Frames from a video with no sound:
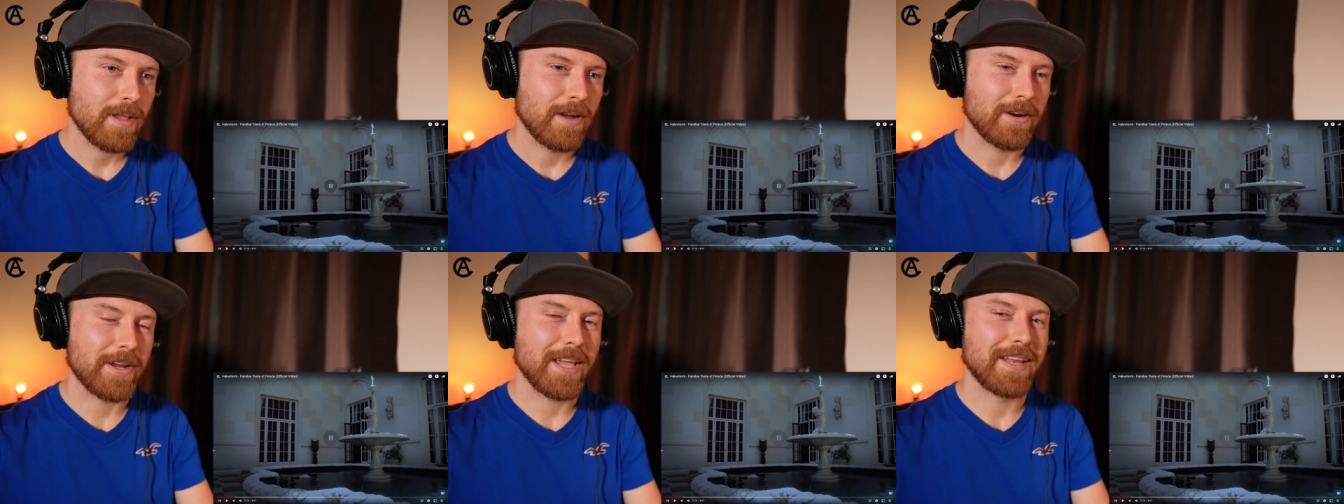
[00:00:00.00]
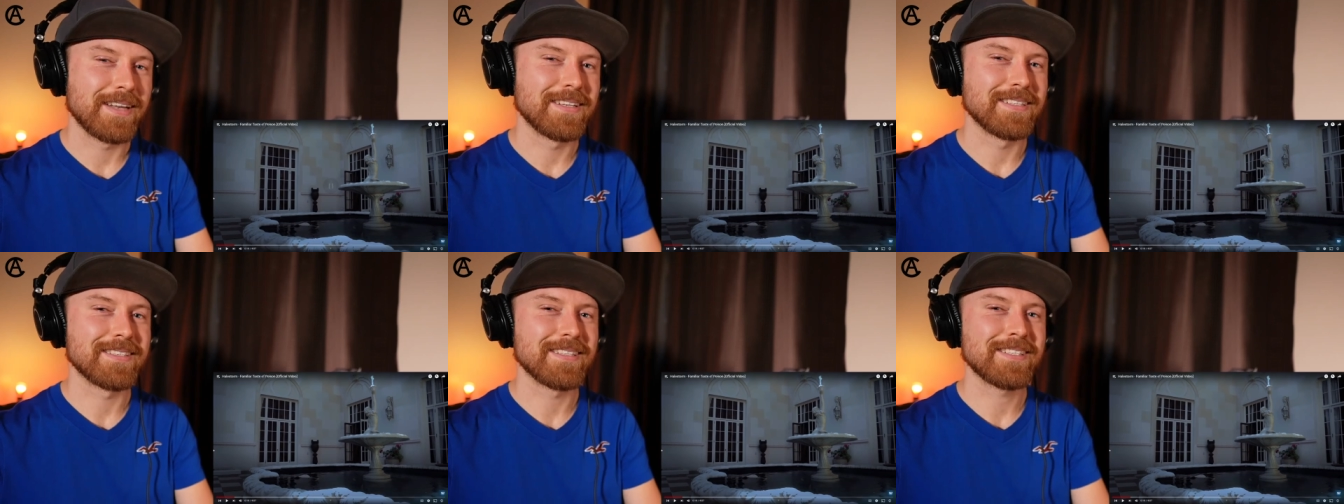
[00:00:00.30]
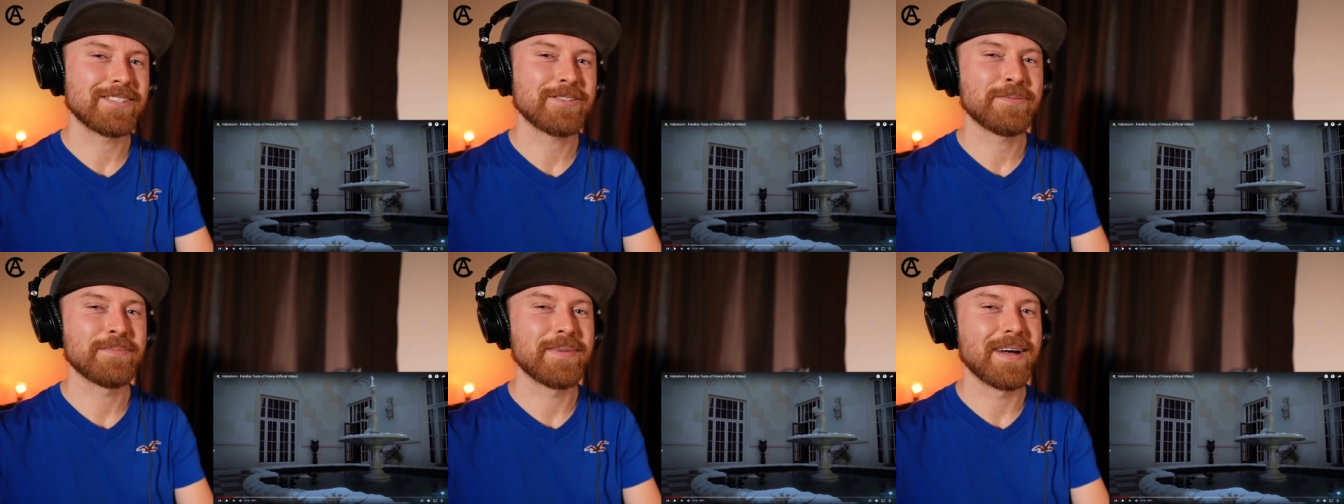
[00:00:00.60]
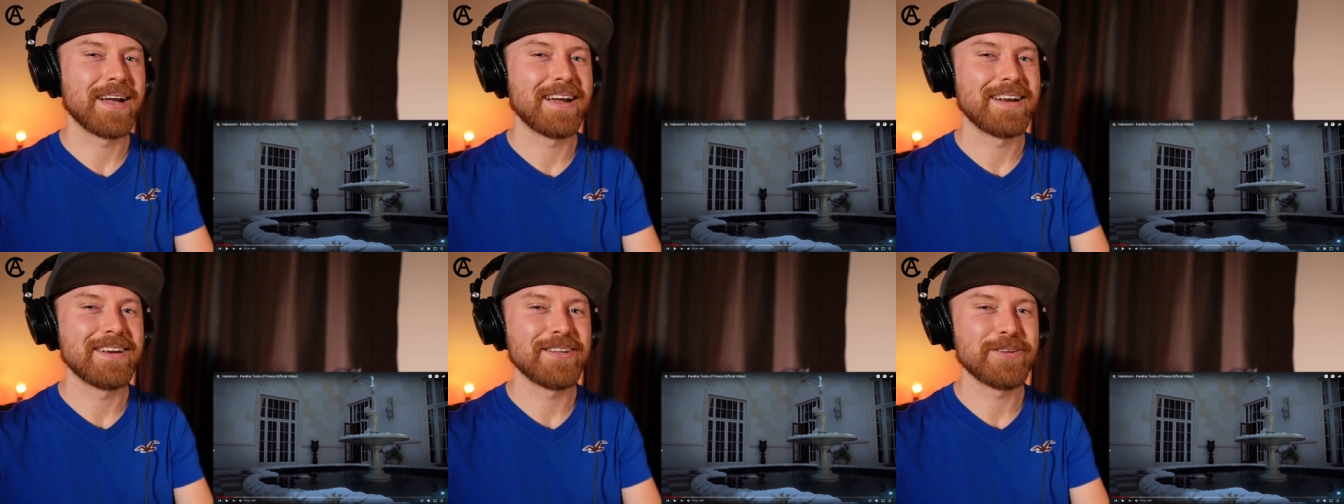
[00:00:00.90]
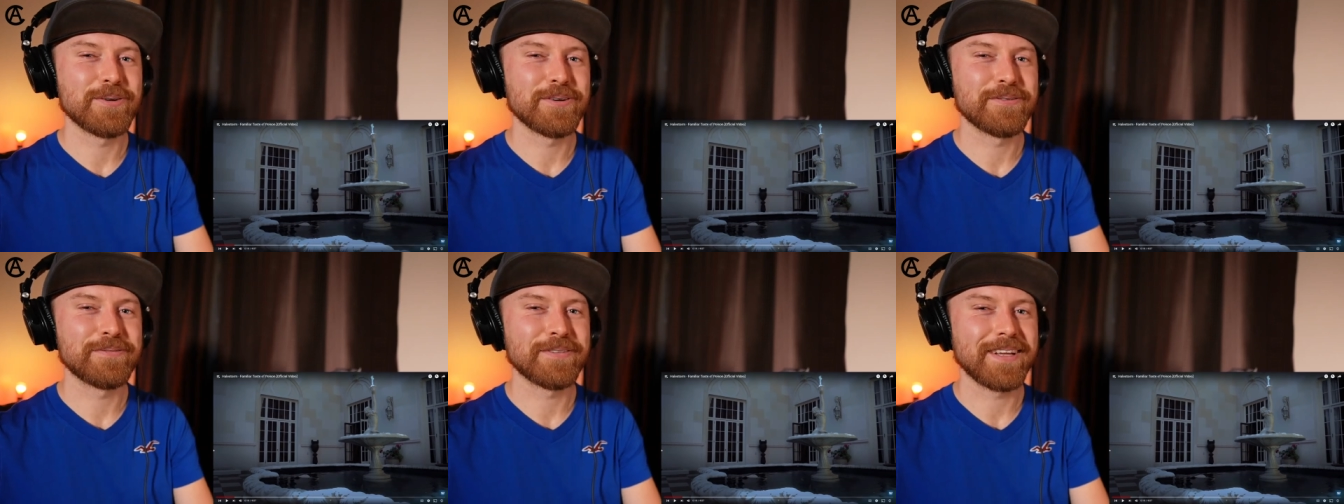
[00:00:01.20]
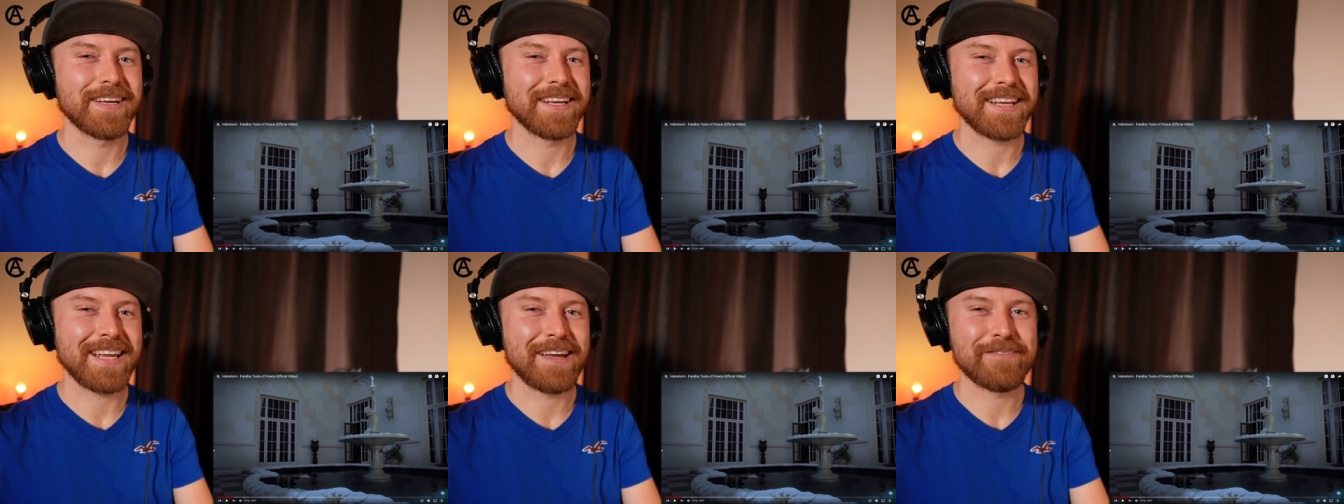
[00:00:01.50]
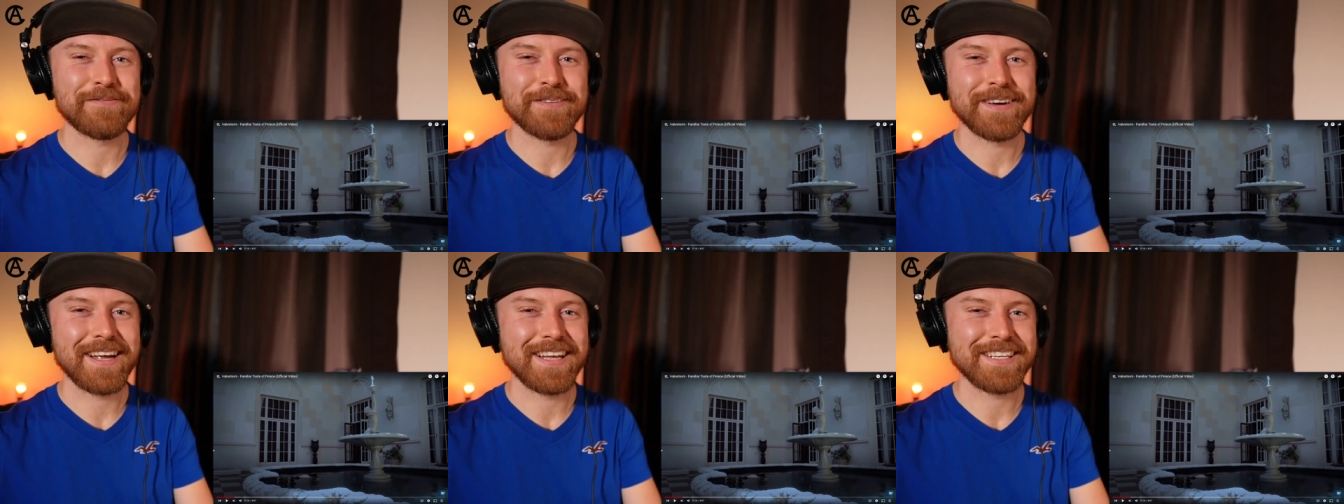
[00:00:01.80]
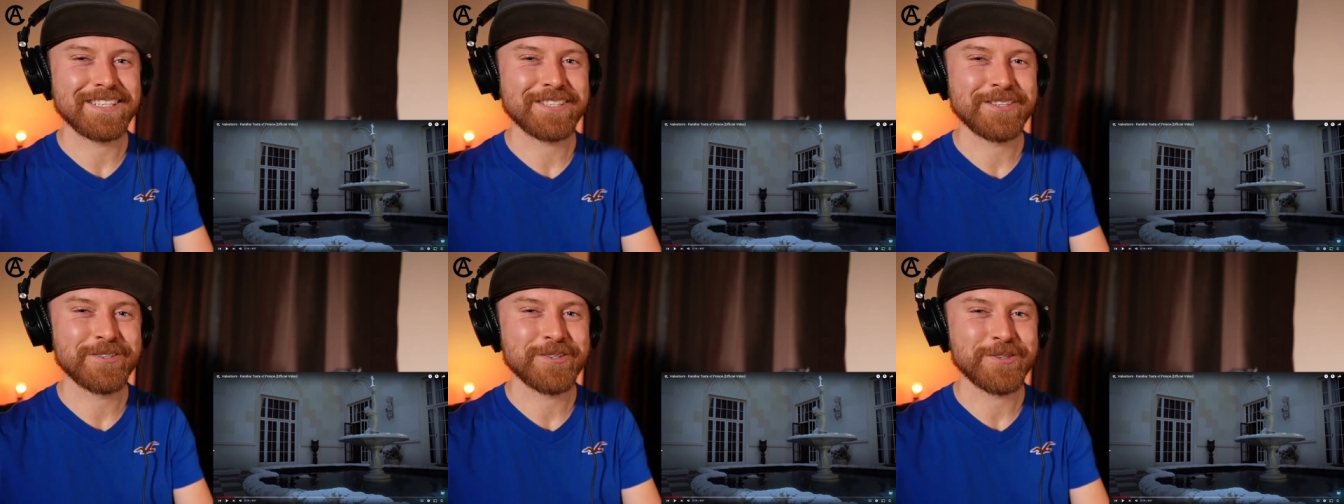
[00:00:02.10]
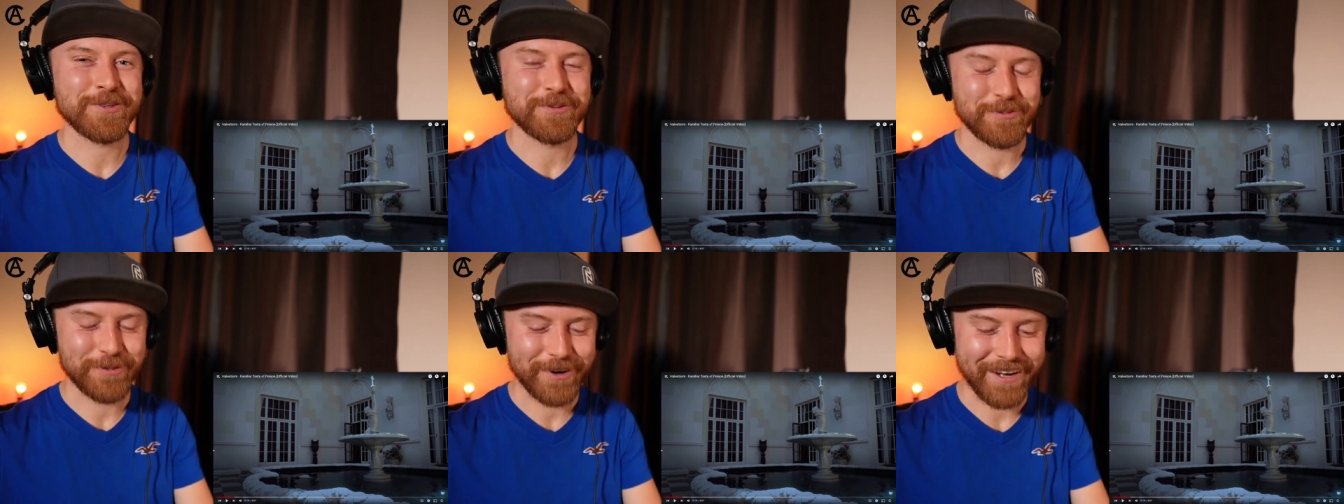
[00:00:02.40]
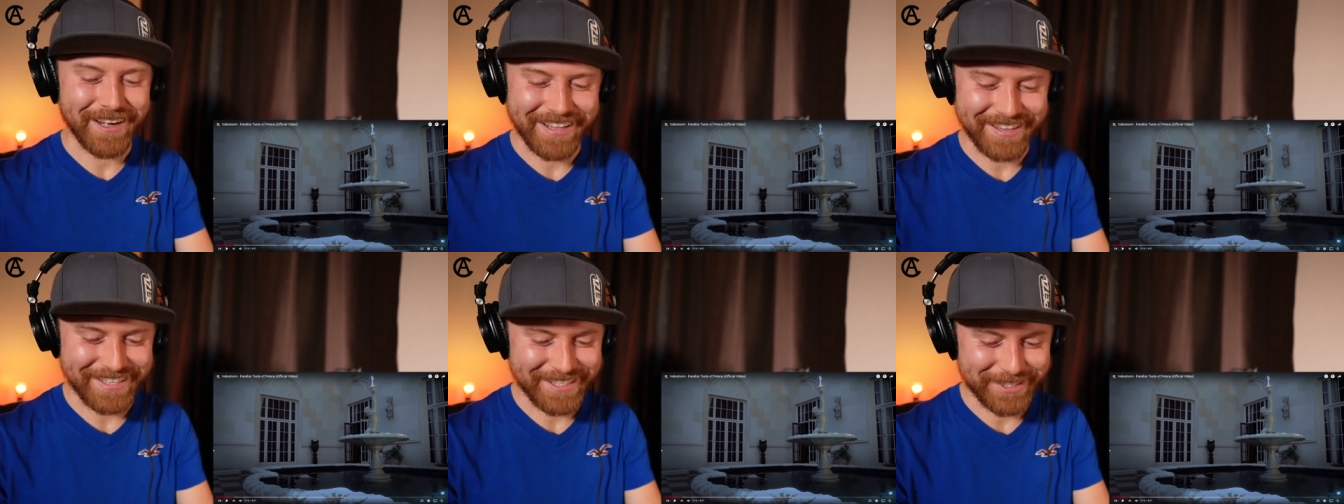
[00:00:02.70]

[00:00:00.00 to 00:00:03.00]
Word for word: okay, does this remind you of like Evanescence or what?